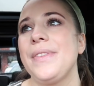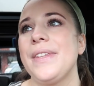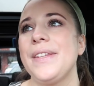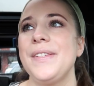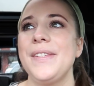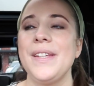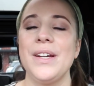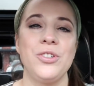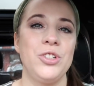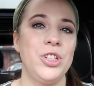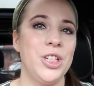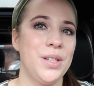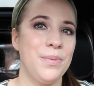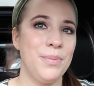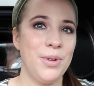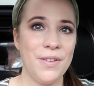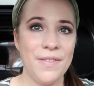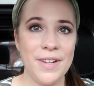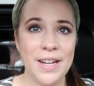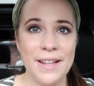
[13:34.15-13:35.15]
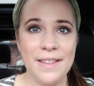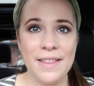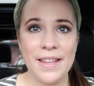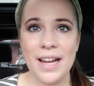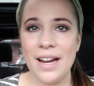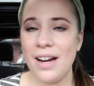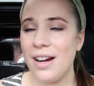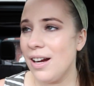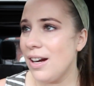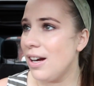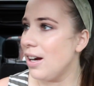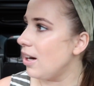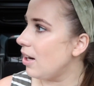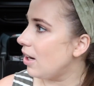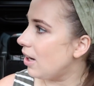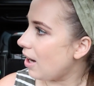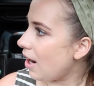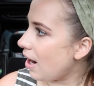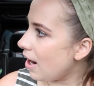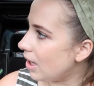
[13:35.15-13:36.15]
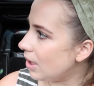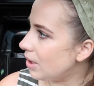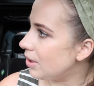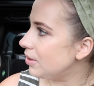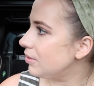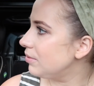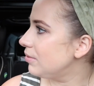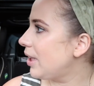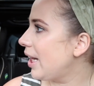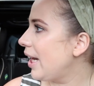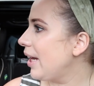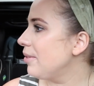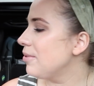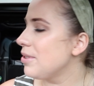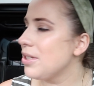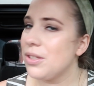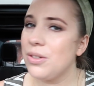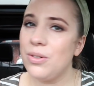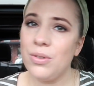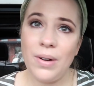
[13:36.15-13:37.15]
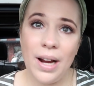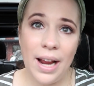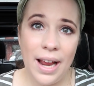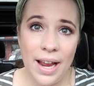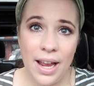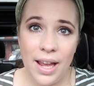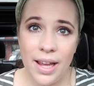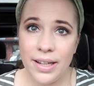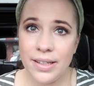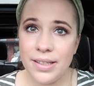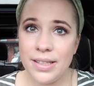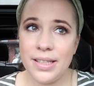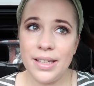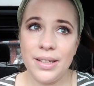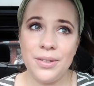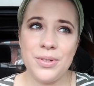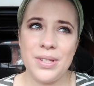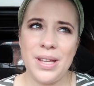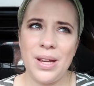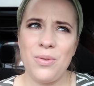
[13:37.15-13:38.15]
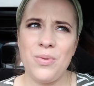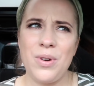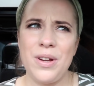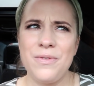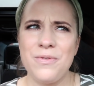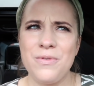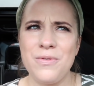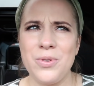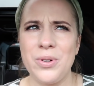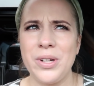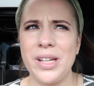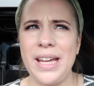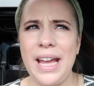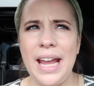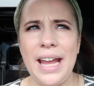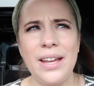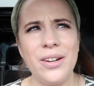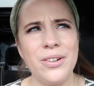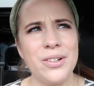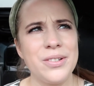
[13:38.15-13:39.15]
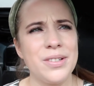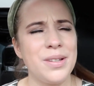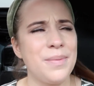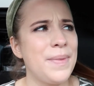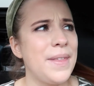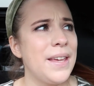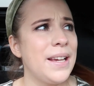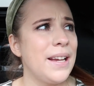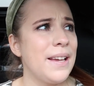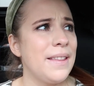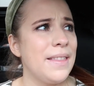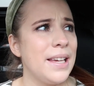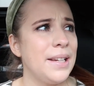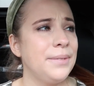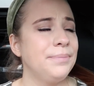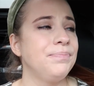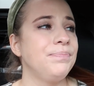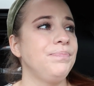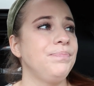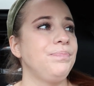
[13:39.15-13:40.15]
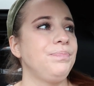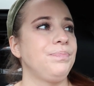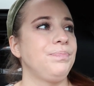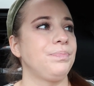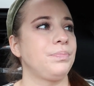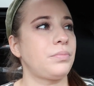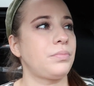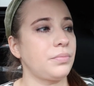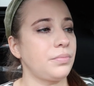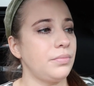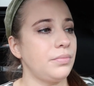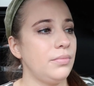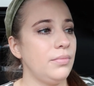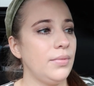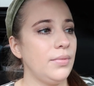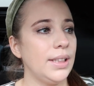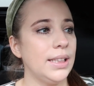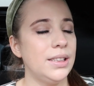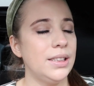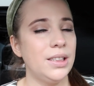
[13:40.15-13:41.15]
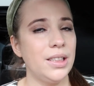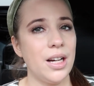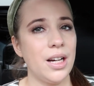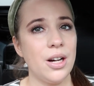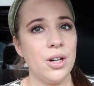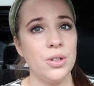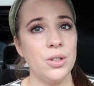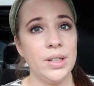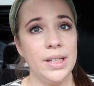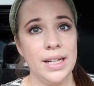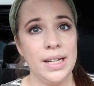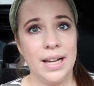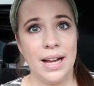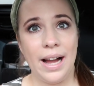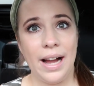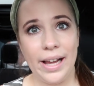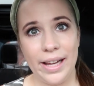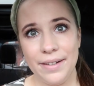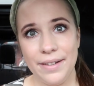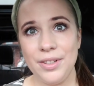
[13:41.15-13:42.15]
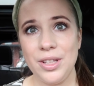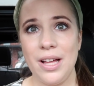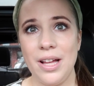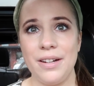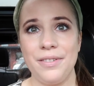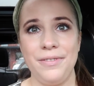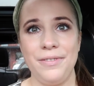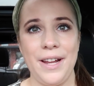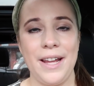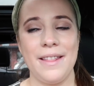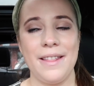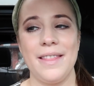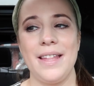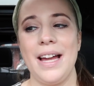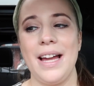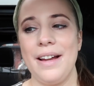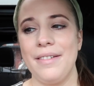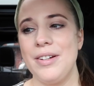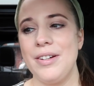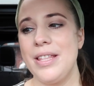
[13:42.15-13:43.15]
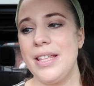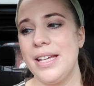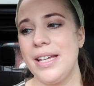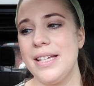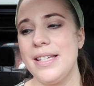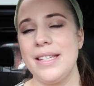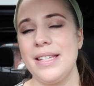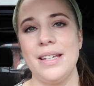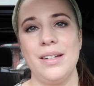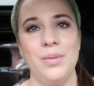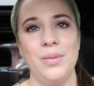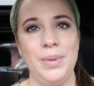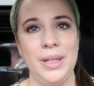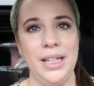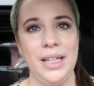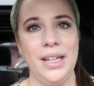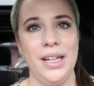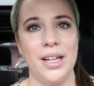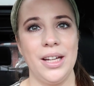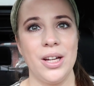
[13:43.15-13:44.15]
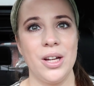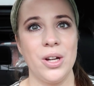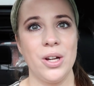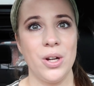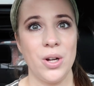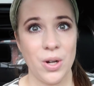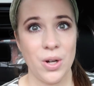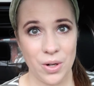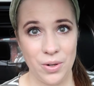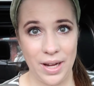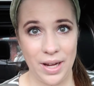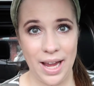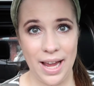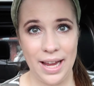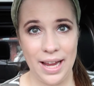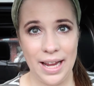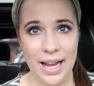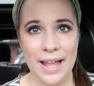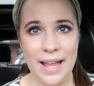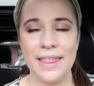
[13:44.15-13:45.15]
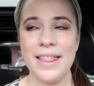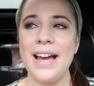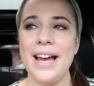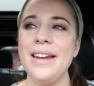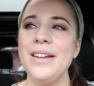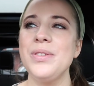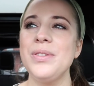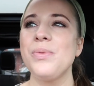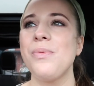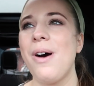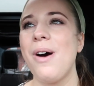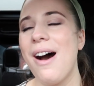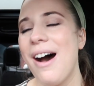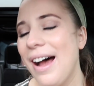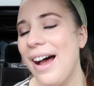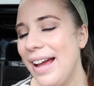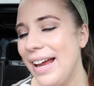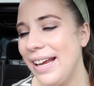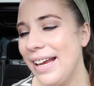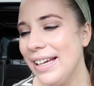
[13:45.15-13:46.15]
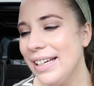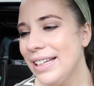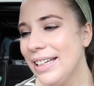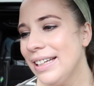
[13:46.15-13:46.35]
So she's moving in there. Her heart rate was great. It was like 148 or something, I think. So I have a lot of faith that everything is gonna be okay. And that is why,